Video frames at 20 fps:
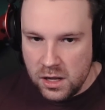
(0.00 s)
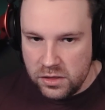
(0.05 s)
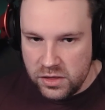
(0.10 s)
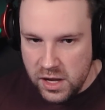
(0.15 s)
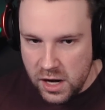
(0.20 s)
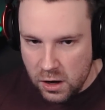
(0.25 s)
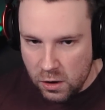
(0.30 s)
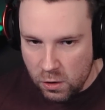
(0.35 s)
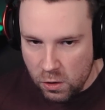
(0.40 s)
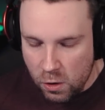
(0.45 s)

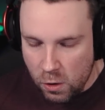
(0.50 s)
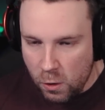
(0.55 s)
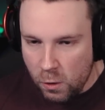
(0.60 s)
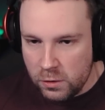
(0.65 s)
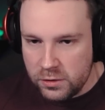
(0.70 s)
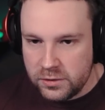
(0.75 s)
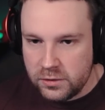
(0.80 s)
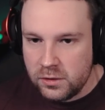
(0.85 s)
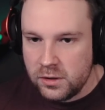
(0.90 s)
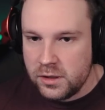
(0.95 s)
They are
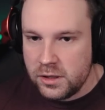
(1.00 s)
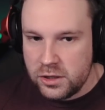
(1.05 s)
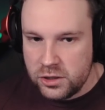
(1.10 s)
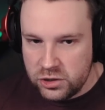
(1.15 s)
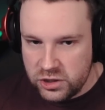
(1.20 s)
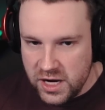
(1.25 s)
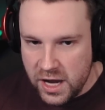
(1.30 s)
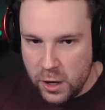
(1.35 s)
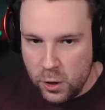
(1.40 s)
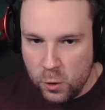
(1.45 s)
all
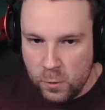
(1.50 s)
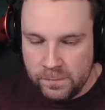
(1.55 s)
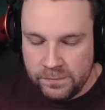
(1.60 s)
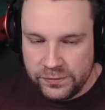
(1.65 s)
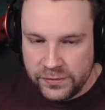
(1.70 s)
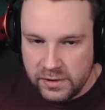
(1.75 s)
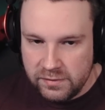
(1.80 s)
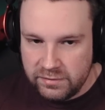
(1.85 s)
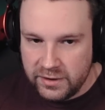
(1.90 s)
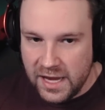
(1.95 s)
Shadow
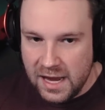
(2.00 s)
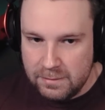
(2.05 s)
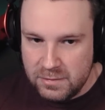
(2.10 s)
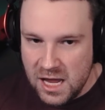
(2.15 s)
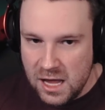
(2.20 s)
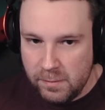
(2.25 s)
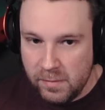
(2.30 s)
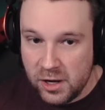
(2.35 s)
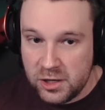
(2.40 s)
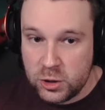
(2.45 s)
Flame
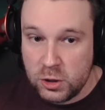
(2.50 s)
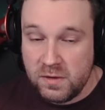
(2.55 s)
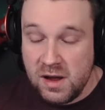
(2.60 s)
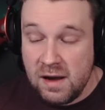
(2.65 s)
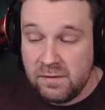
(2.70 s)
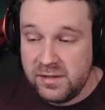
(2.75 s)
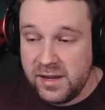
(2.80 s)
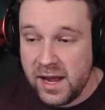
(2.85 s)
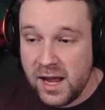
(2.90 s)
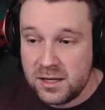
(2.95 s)
damage. So
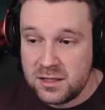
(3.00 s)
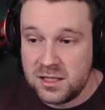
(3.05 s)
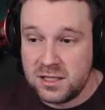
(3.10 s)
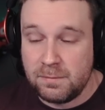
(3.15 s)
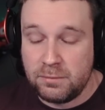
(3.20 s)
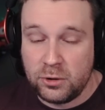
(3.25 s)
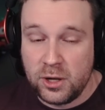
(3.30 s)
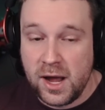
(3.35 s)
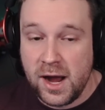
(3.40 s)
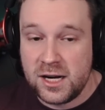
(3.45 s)
if FTS is
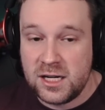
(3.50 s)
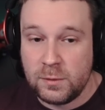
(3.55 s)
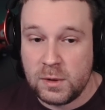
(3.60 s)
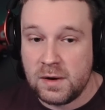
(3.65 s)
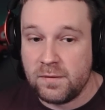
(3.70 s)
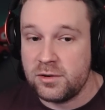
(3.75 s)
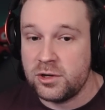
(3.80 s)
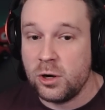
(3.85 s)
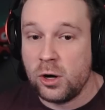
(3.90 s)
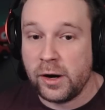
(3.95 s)
applied to
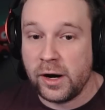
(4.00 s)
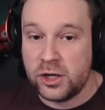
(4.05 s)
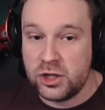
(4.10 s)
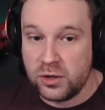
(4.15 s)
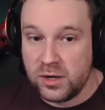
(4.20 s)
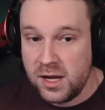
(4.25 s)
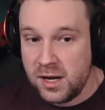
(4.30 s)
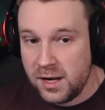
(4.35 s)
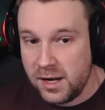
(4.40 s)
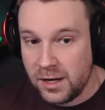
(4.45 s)
whatever target
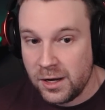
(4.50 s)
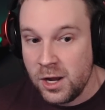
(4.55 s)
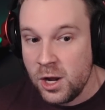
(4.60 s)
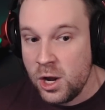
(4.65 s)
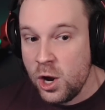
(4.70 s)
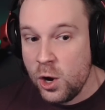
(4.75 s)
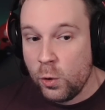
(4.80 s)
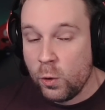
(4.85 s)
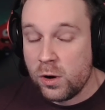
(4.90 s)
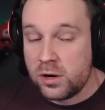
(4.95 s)
you're hitting
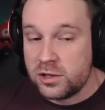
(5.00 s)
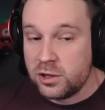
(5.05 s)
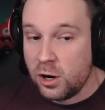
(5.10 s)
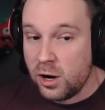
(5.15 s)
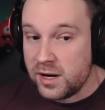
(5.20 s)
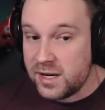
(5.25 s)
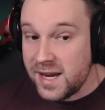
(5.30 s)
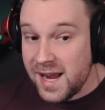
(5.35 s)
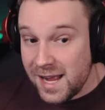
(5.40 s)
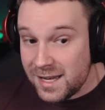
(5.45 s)
or
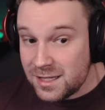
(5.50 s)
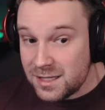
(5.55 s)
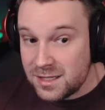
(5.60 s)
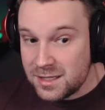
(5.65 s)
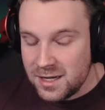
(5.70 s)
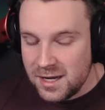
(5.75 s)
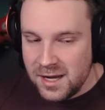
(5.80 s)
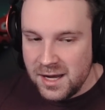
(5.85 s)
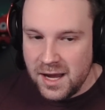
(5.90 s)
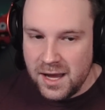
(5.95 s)

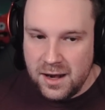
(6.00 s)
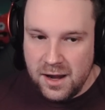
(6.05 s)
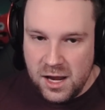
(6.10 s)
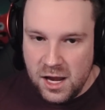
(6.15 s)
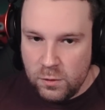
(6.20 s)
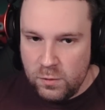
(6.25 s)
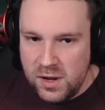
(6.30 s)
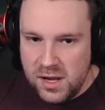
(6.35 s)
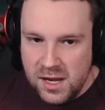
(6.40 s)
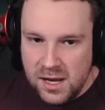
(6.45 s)
targets in
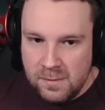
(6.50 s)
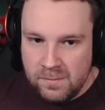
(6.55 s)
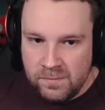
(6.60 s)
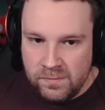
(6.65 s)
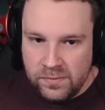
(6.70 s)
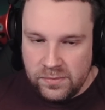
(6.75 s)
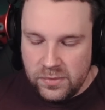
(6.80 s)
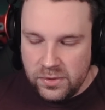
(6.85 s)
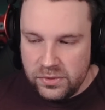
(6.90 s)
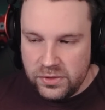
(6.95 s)
AoE,
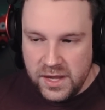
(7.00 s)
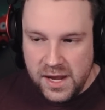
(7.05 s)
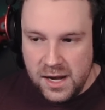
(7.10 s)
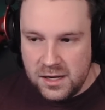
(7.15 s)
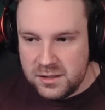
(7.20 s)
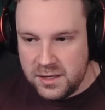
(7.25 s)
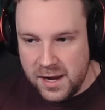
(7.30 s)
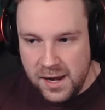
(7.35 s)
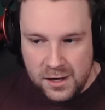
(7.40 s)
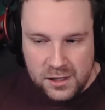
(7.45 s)
they
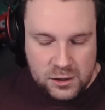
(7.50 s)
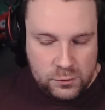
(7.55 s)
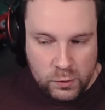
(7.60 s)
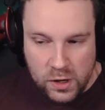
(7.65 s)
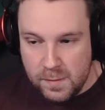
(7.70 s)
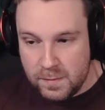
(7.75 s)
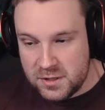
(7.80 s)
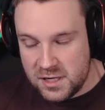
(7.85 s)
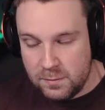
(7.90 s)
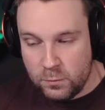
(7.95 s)
take
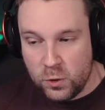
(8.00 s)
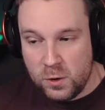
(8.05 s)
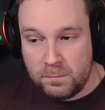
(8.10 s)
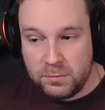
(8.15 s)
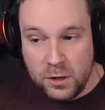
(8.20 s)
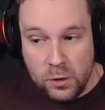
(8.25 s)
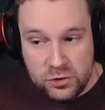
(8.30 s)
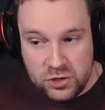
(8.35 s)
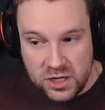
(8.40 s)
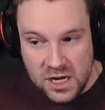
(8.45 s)
20% more
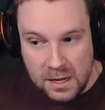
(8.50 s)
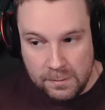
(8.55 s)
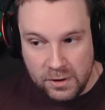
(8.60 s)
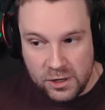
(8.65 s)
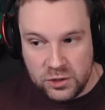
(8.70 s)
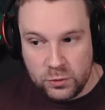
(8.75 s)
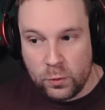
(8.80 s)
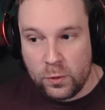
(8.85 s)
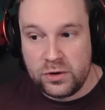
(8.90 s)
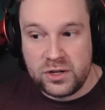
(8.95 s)
Implosion
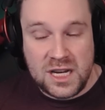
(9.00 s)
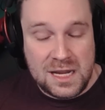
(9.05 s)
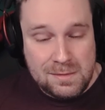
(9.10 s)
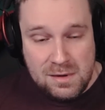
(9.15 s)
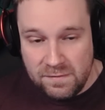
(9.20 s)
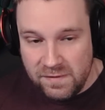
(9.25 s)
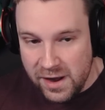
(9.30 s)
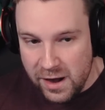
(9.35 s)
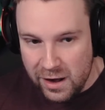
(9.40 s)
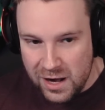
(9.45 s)
damage or
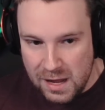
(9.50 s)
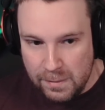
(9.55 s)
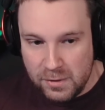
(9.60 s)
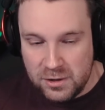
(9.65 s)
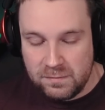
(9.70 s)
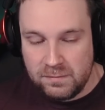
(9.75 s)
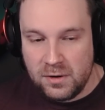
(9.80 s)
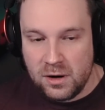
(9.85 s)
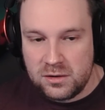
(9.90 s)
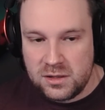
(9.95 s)
Demon Fire
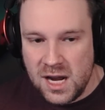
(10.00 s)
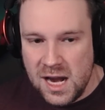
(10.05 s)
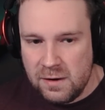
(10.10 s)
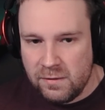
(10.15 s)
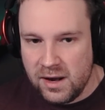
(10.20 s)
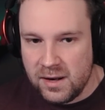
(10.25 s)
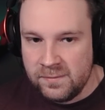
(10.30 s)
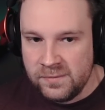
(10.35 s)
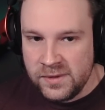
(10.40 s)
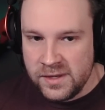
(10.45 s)
damage from your
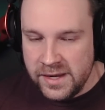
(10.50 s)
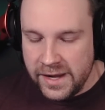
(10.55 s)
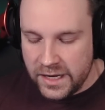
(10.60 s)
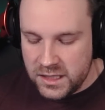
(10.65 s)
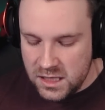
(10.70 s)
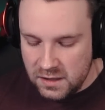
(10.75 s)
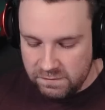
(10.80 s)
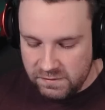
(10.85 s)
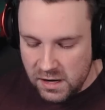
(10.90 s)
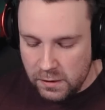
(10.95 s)
Tyrant.
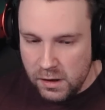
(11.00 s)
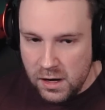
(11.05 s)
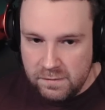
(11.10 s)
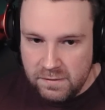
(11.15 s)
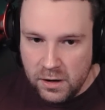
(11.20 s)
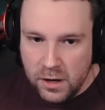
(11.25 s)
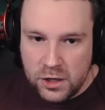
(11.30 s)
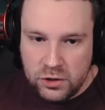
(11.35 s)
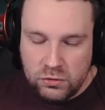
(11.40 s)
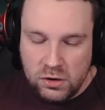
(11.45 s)
It's a very,
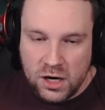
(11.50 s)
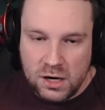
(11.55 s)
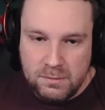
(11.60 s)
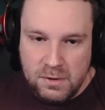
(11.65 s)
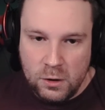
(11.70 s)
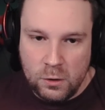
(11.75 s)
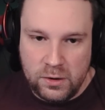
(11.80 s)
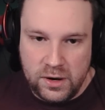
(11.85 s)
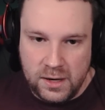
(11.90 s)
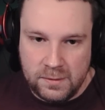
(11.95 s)
very strong
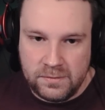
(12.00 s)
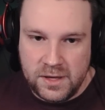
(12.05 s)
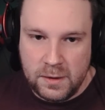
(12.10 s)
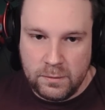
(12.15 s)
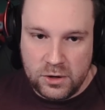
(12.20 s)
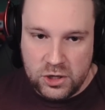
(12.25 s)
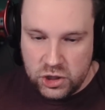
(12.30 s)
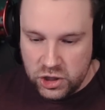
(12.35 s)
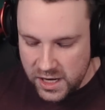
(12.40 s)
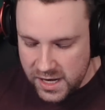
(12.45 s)
ability. It
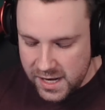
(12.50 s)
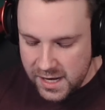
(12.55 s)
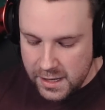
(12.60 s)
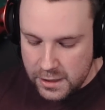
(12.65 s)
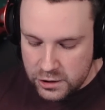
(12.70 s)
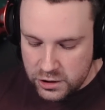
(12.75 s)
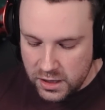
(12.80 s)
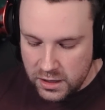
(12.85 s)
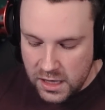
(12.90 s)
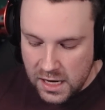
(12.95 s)
was
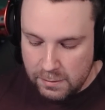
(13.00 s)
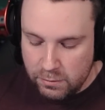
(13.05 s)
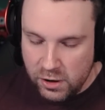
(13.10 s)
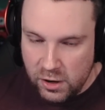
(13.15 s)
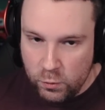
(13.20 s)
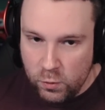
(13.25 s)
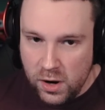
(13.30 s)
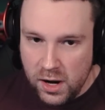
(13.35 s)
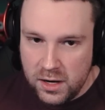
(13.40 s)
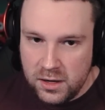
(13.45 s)
changed in
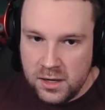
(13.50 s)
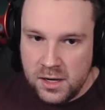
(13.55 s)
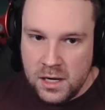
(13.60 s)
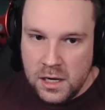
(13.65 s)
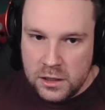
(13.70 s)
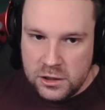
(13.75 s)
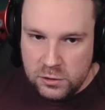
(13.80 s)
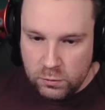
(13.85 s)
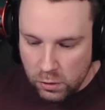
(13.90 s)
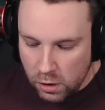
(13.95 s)
9.1
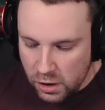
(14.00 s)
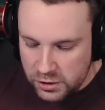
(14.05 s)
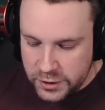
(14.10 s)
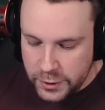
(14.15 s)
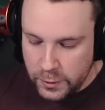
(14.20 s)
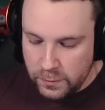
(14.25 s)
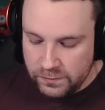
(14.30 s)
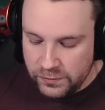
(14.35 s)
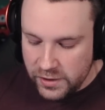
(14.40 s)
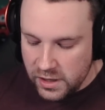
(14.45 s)
to
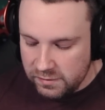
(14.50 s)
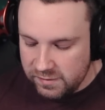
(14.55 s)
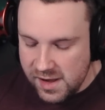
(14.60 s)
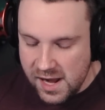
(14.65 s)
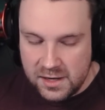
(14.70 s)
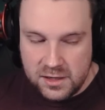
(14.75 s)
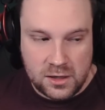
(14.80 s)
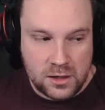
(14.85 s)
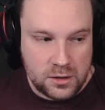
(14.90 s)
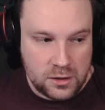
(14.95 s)
also
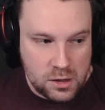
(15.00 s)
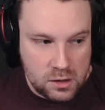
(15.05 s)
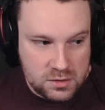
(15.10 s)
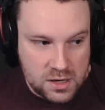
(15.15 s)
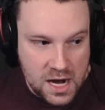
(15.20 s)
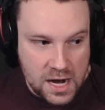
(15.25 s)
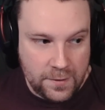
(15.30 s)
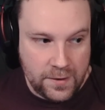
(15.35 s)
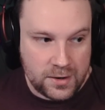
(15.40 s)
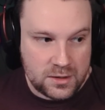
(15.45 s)
affect your
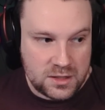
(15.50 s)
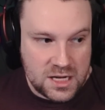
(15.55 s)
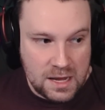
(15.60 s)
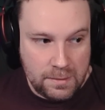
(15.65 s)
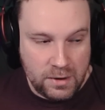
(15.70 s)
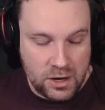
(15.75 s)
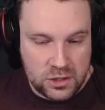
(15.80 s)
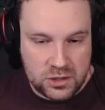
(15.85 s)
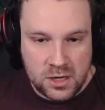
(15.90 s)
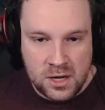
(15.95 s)
Tyrant's
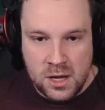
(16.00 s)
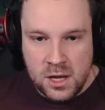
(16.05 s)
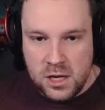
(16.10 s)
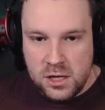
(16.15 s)
damage.